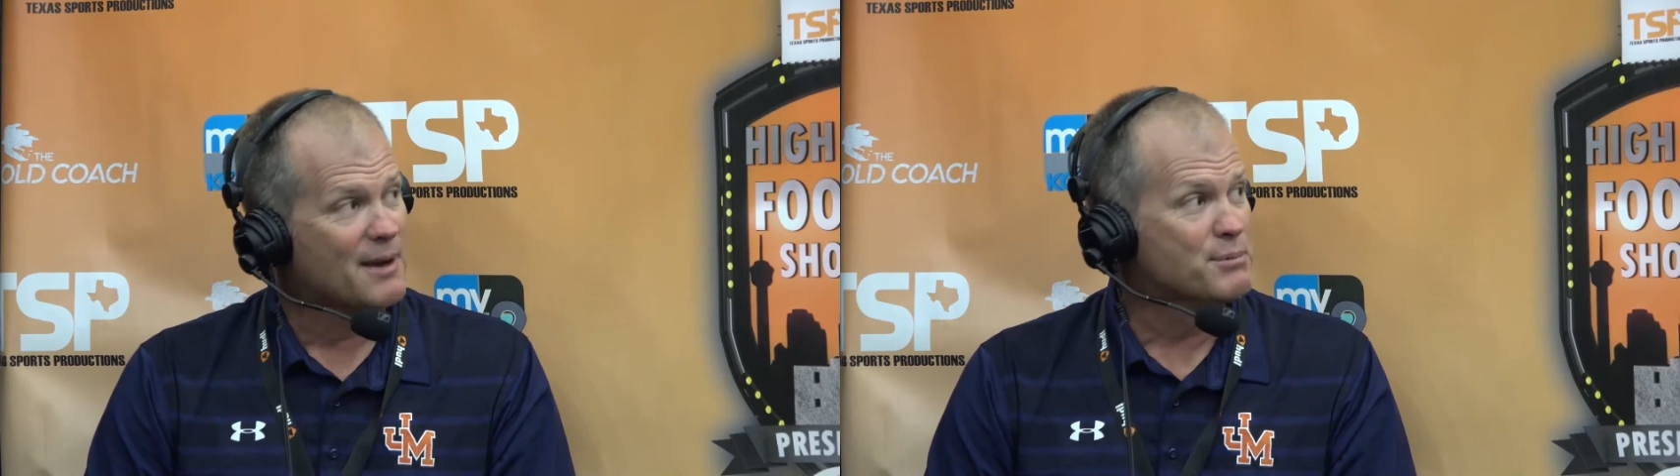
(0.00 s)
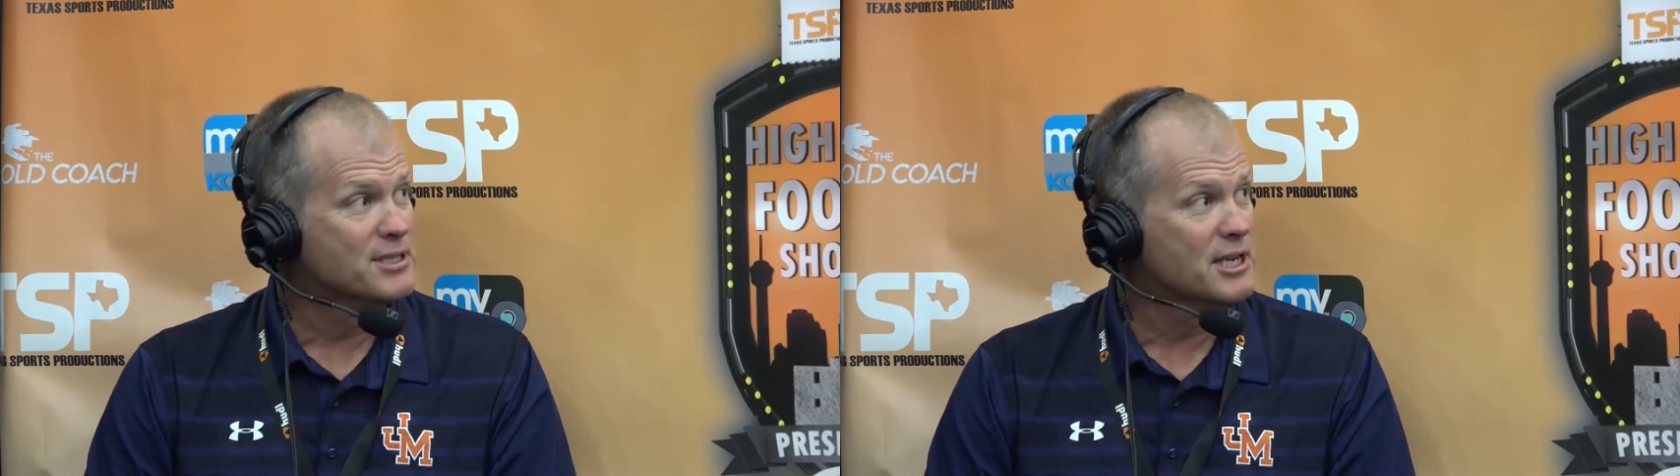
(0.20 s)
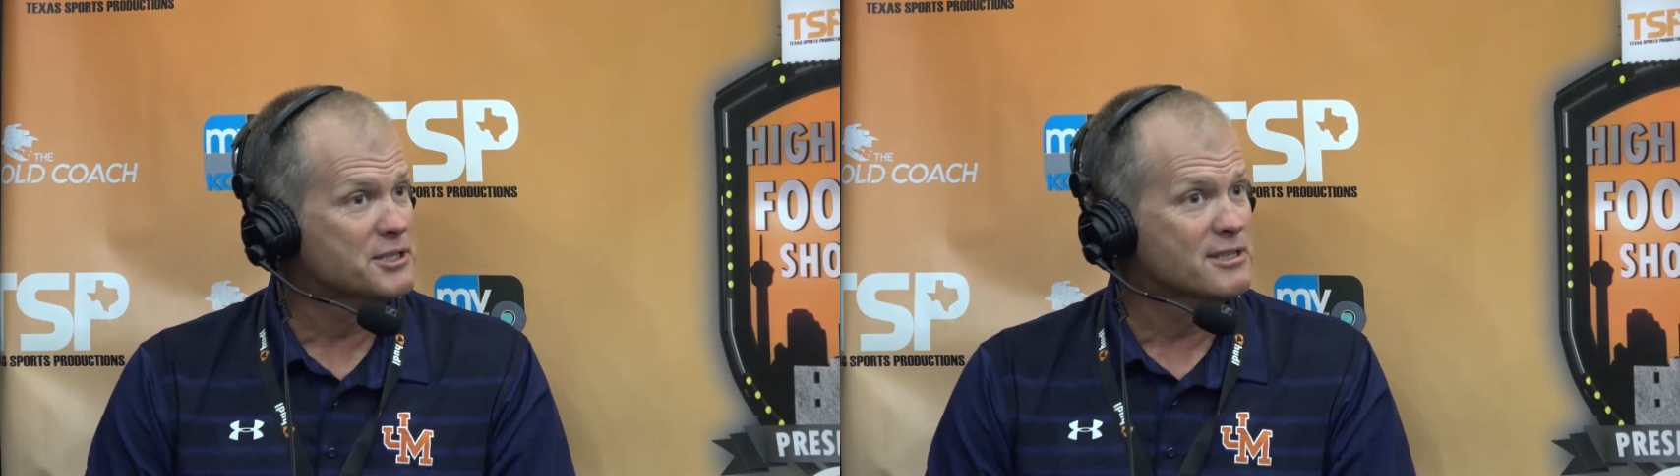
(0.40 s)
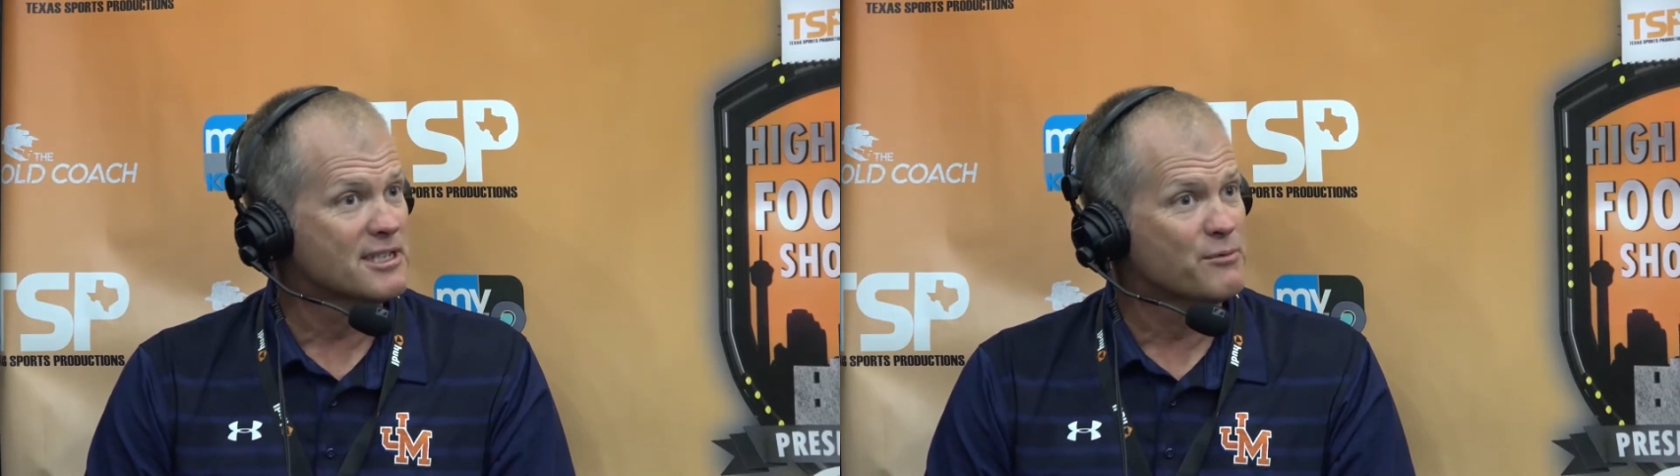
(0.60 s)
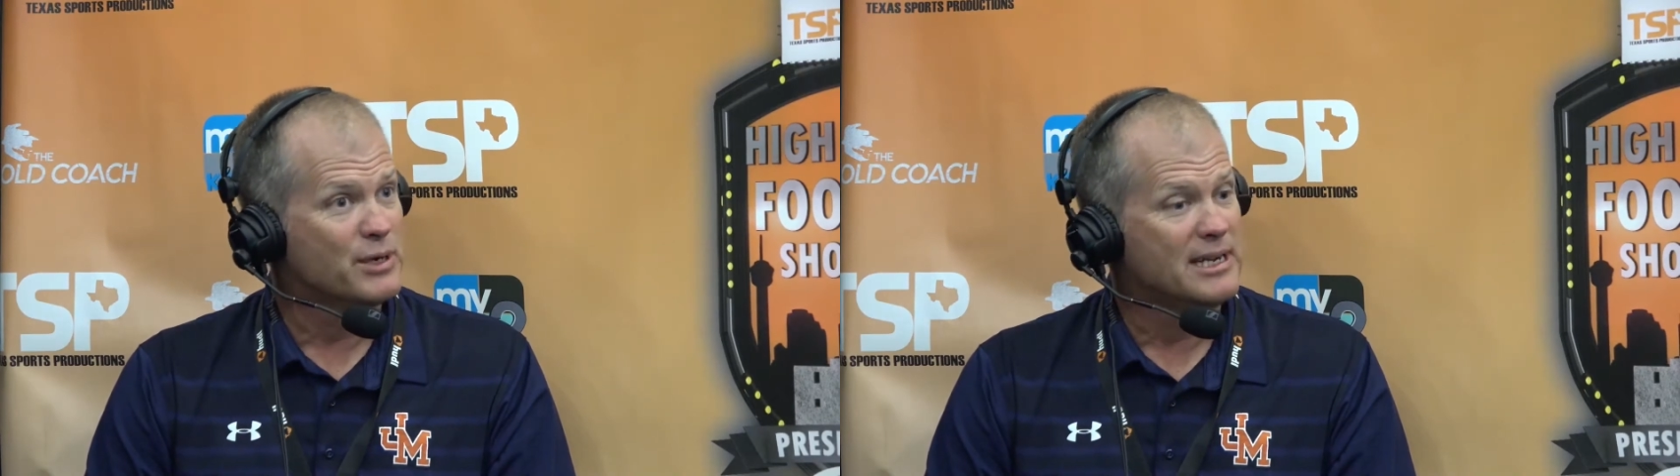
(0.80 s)
positions
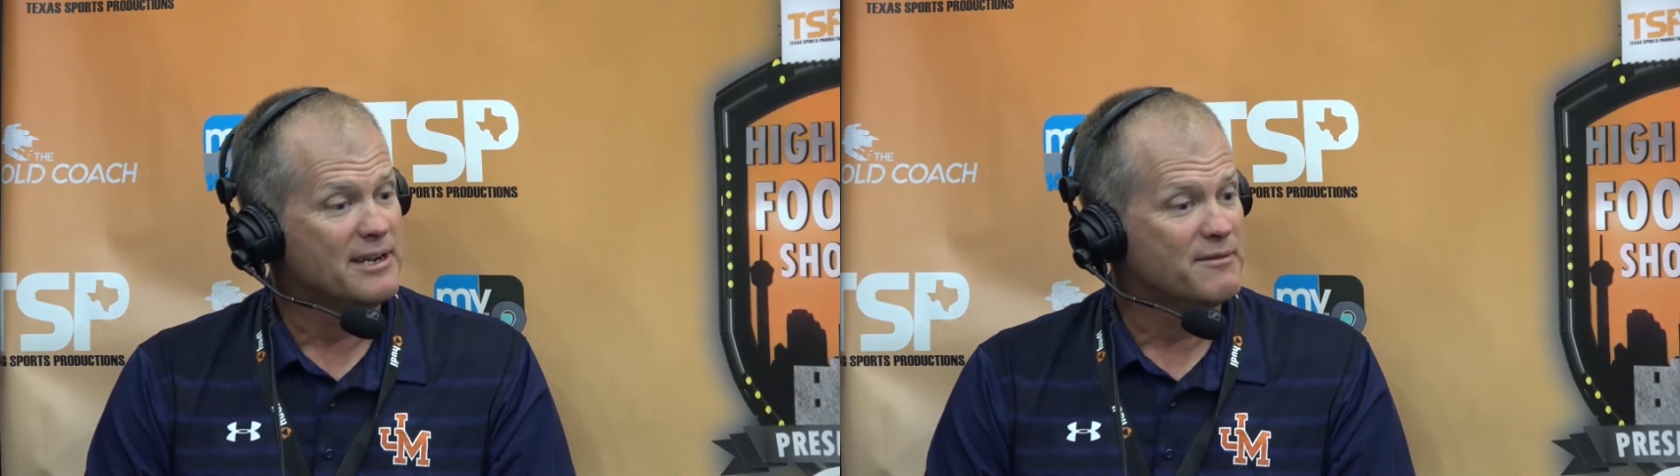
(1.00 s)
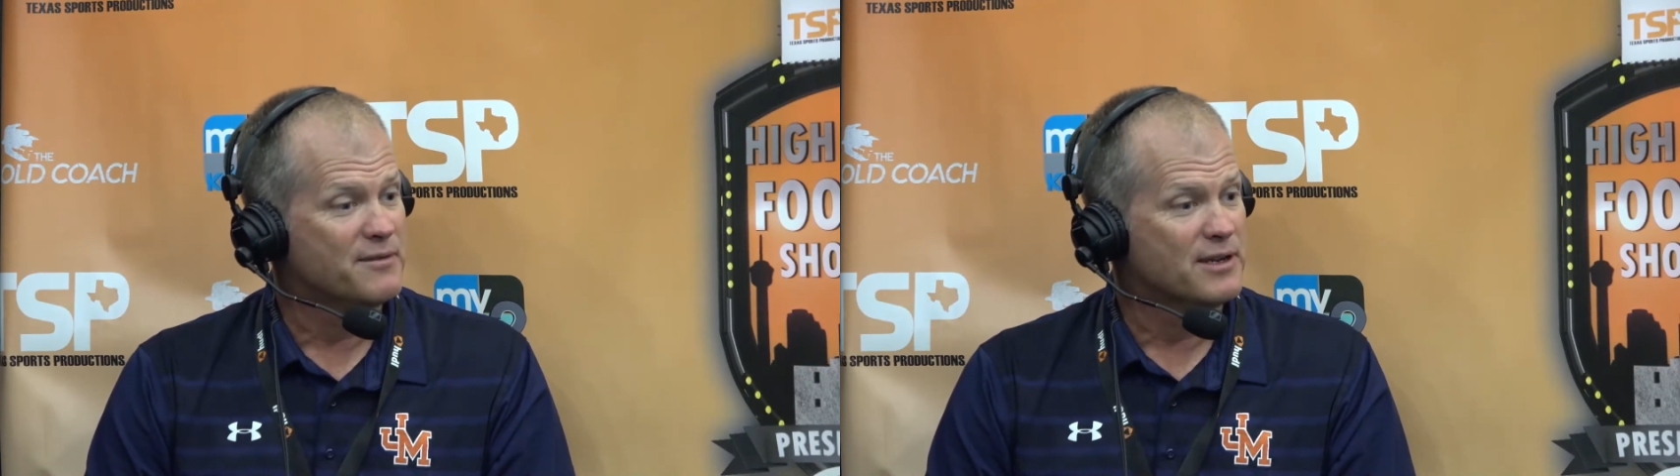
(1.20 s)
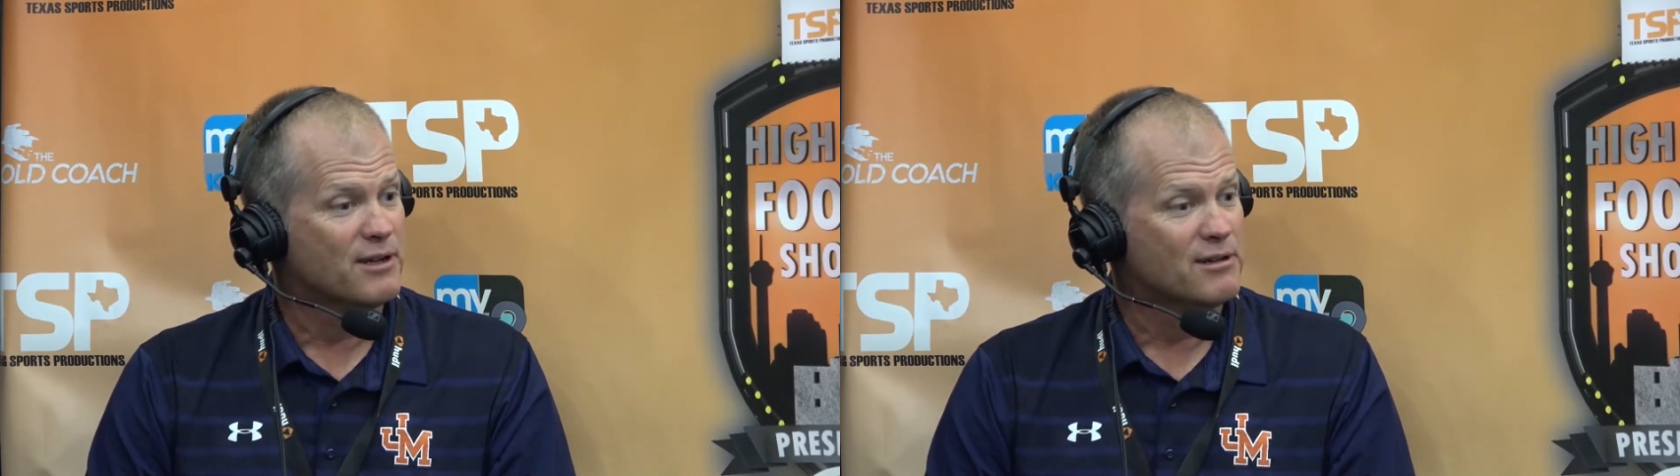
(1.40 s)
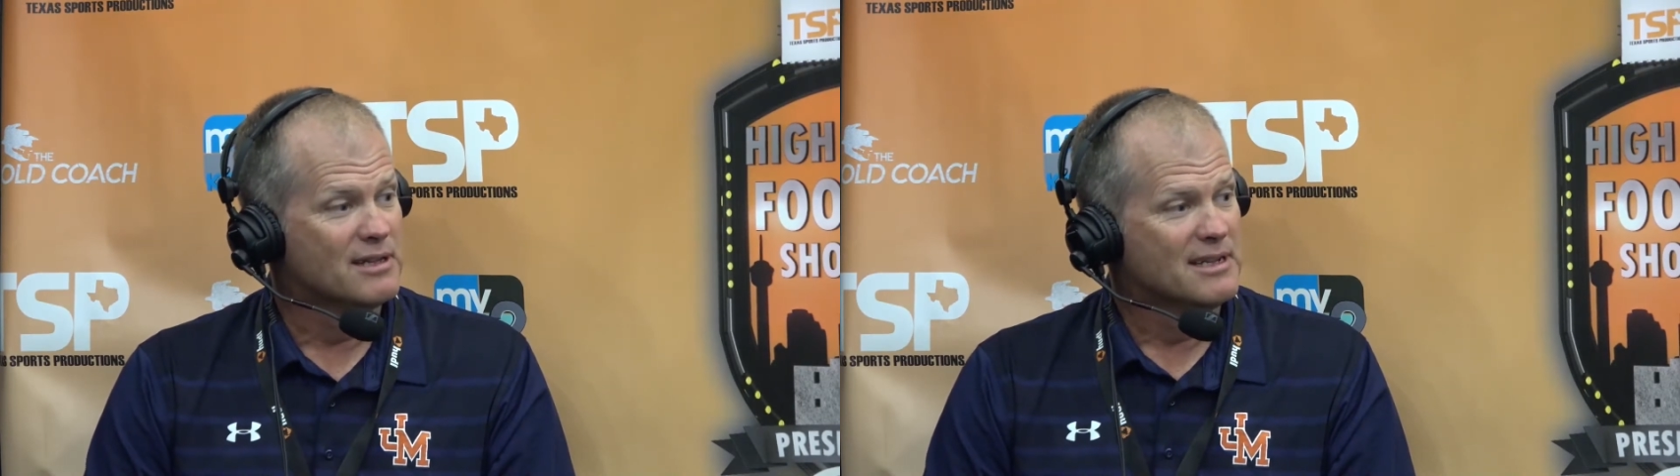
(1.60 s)
that we need to fill.